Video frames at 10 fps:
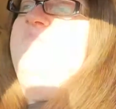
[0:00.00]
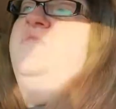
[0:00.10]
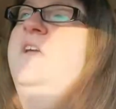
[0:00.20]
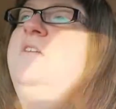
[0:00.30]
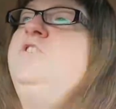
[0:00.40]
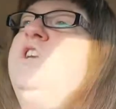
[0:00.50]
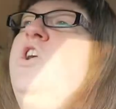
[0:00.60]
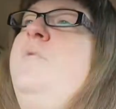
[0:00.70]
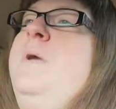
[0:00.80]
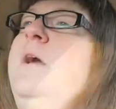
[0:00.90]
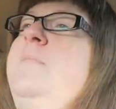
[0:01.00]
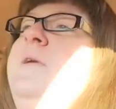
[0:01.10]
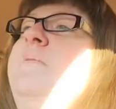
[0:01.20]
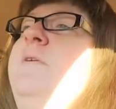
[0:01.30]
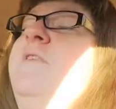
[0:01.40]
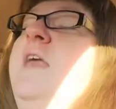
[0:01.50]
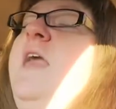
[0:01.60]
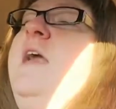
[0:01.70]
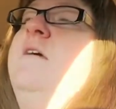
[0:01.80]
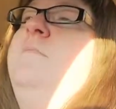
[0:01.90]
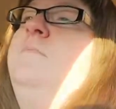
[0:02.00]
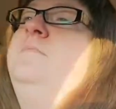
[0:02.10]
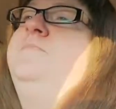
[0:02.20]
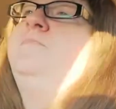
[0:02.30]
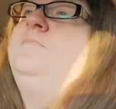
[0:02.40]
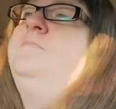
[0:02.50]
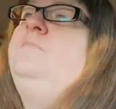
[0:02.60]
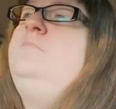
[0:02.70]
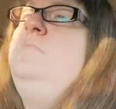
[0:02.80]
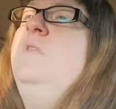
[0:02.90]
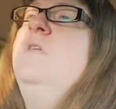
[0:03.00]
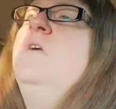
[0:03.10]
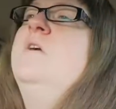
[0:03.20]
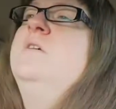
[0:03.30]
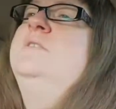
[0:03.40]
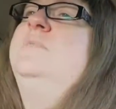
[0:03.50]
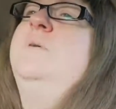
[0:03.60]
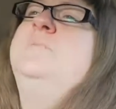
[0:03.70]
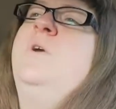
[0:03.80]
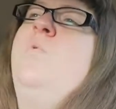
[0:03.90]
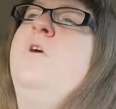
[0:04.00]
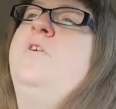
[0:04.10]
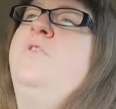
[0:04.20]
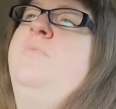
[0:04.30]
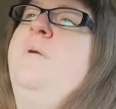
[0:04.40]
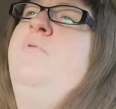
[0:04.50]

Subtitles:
I usually call my hubby if I can. Sometimes I work through my